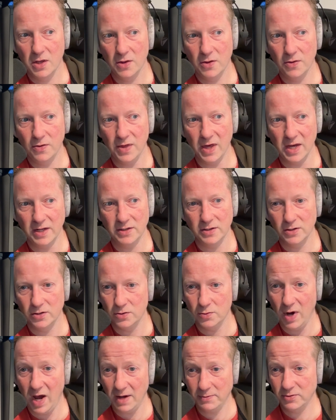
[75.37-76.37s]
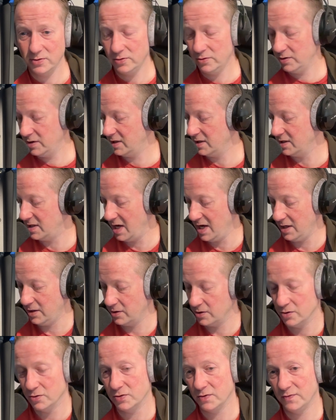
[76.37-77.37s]
that you absolutely can take
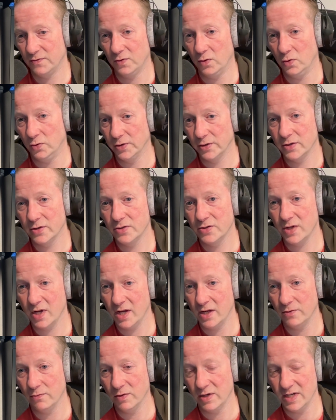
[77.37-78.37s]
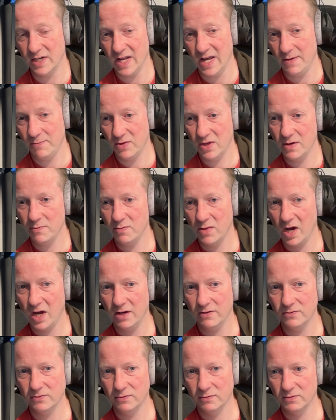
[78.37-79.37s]
those folders and rename them.
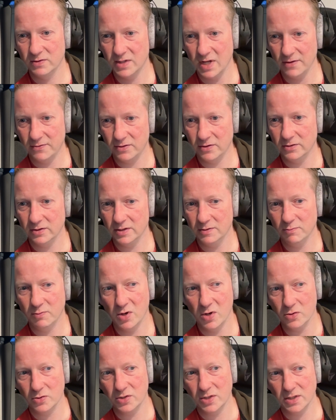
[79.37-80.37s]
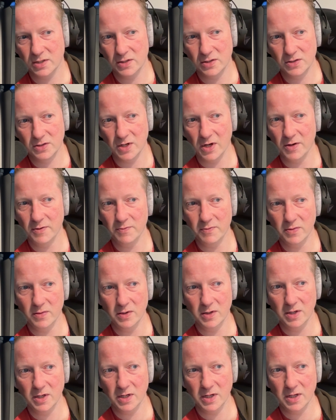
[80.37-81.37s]
I've definitely posted some
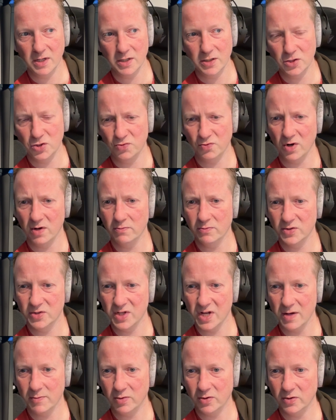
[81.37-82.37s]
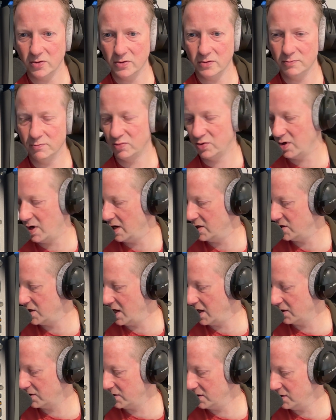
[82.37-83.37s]
drum sample
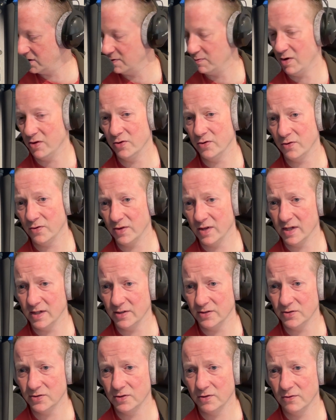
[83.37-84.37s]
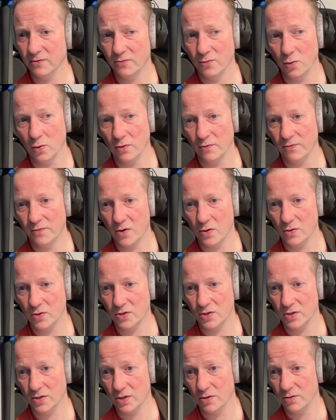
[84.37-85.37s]
projects and some other things for folks
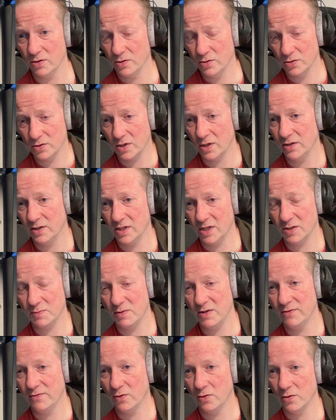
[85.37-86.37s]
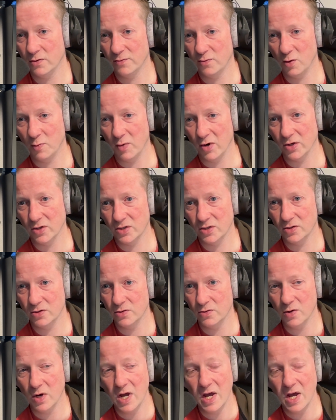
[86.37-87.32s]
to go use on the SP404 Mark II.